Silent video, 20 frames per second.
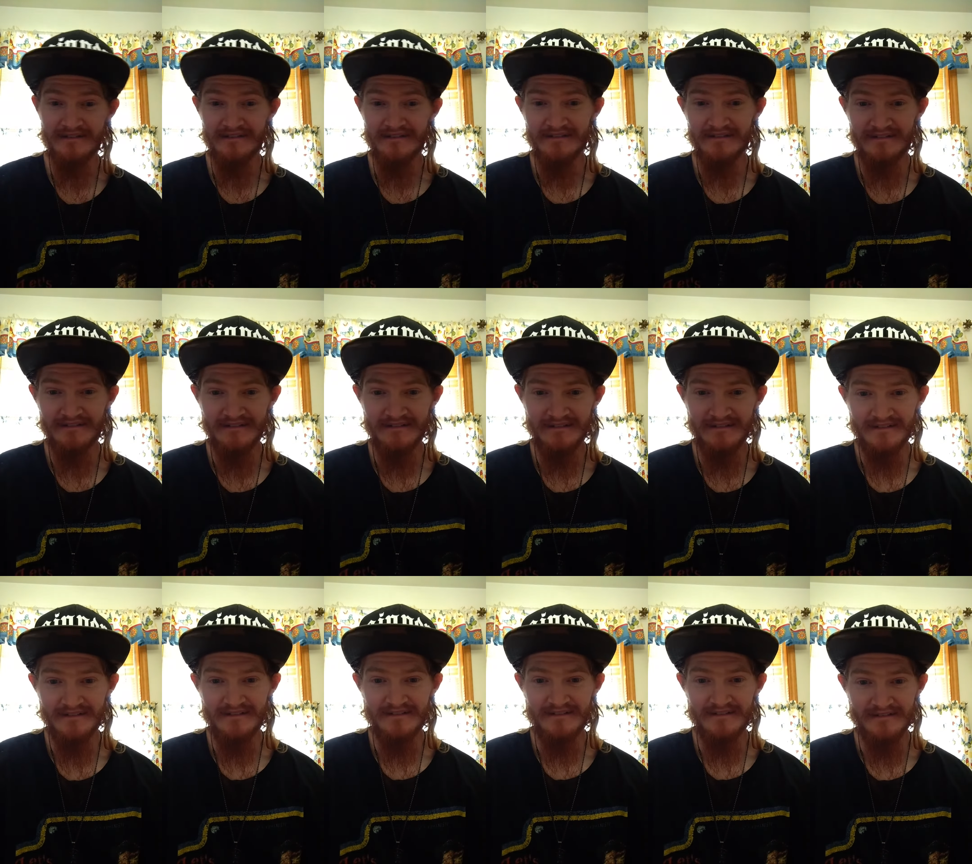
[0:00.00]

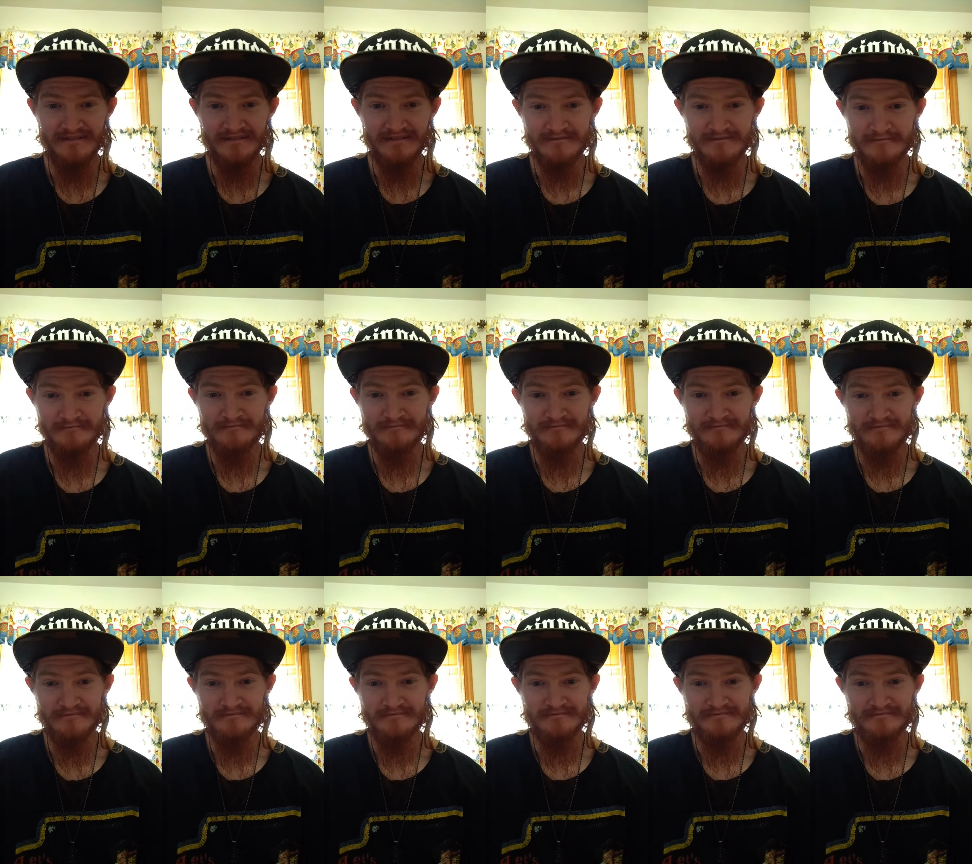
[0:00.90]

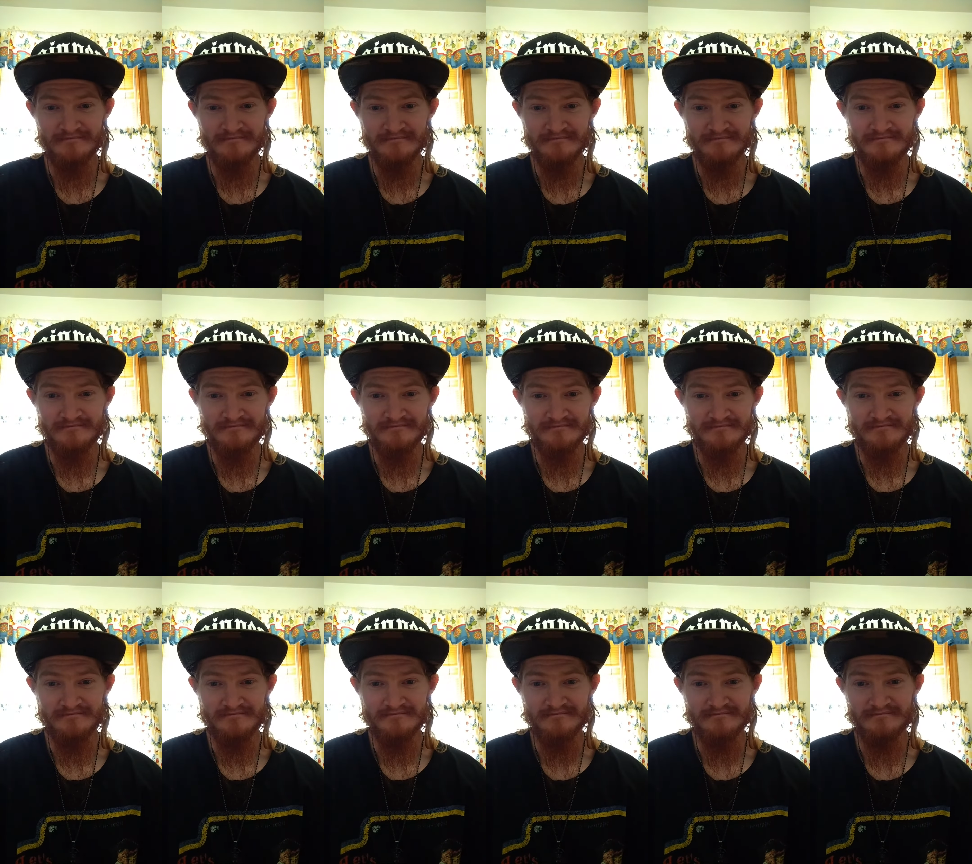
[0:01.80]

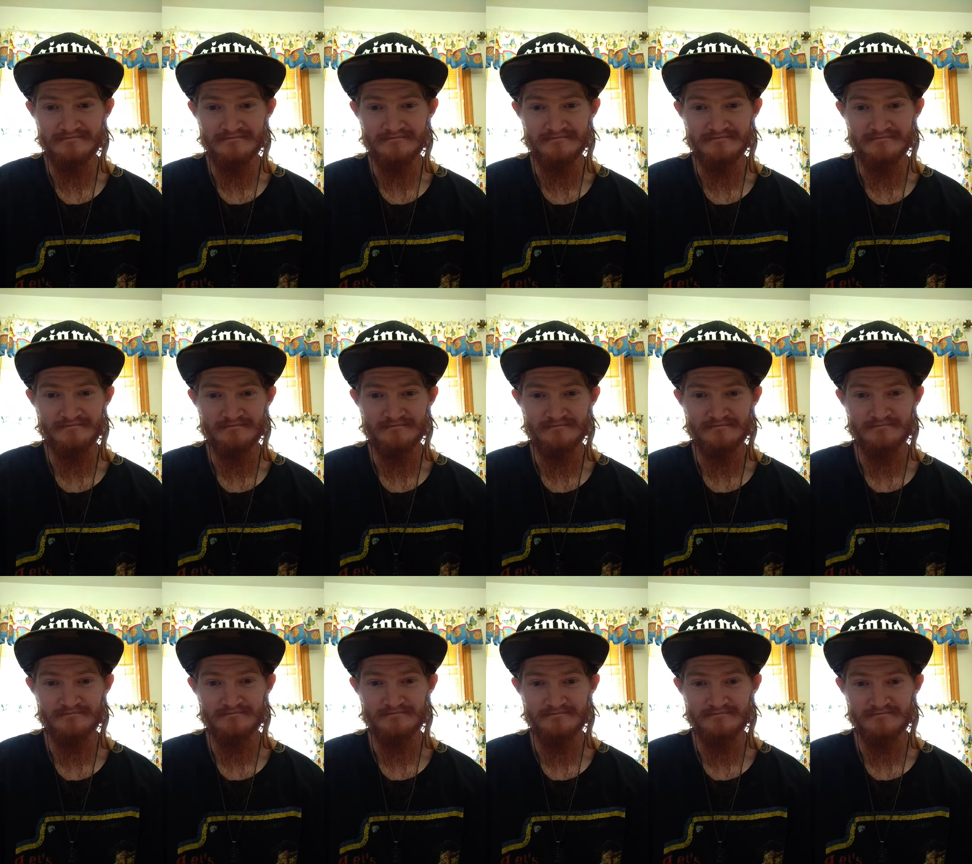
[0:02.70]

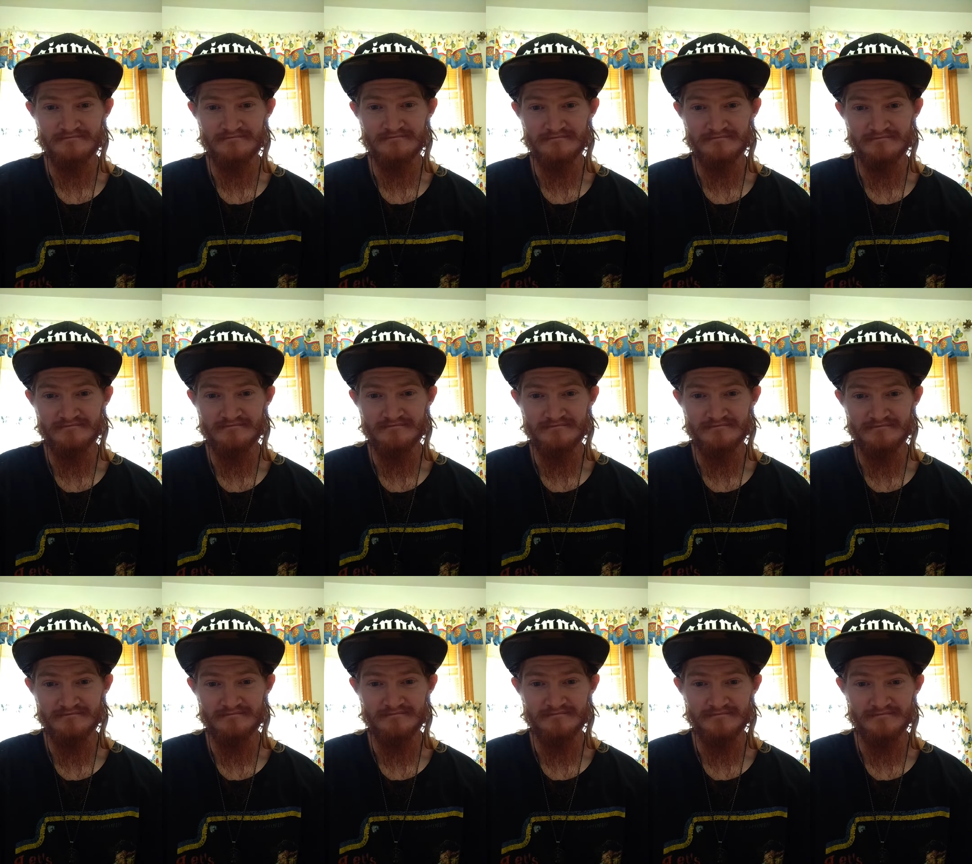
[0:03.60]

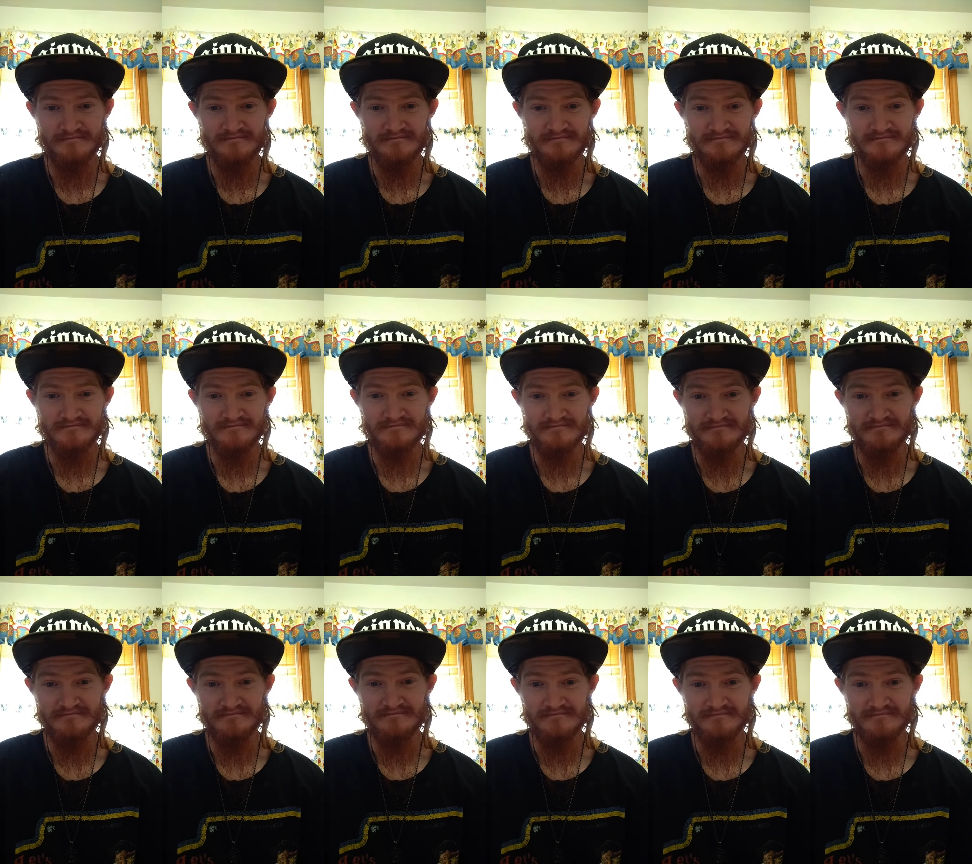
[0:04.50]

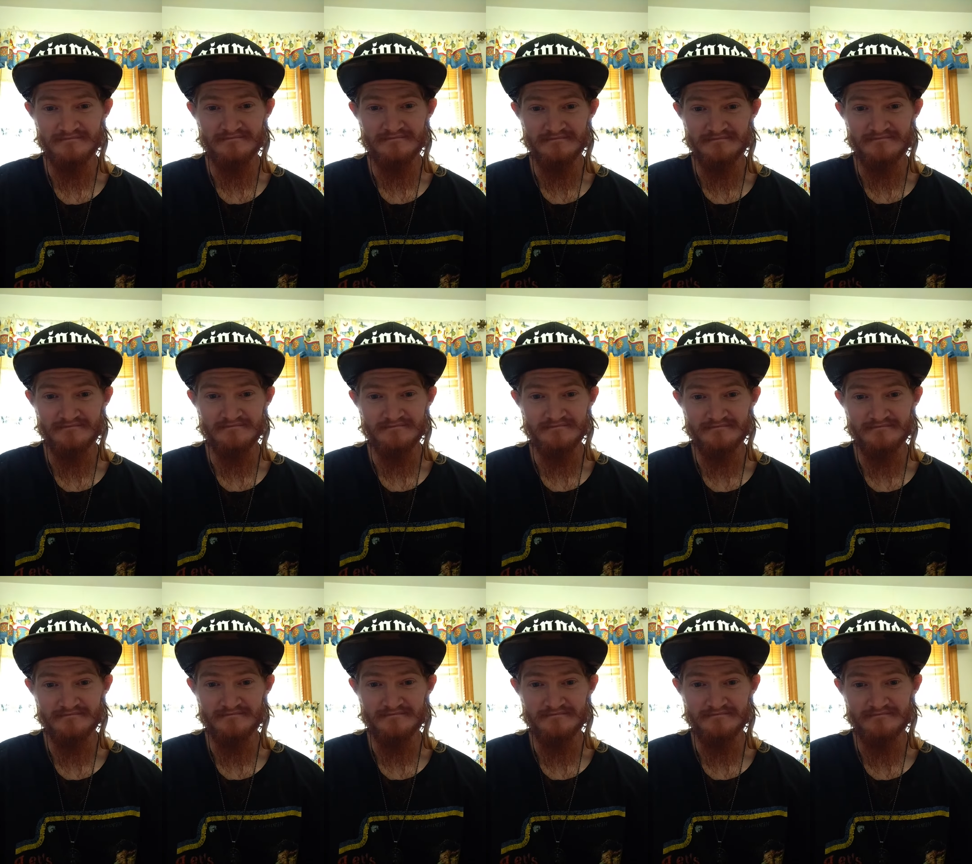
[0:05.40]

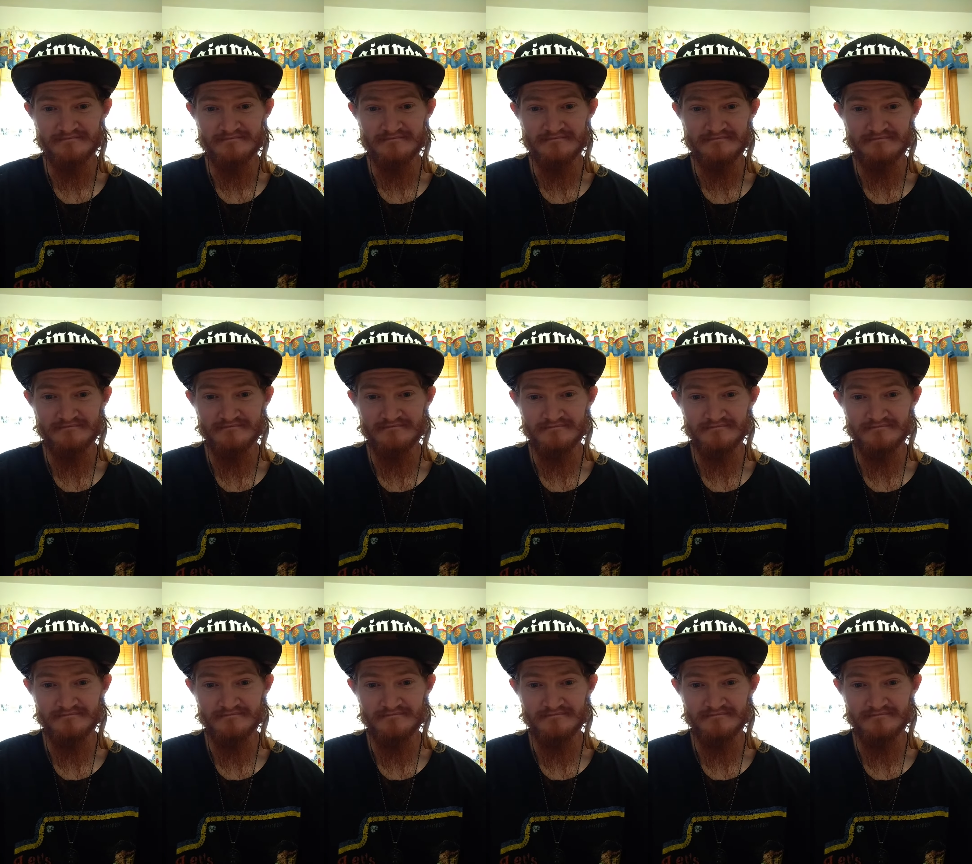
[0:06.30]
[no speech]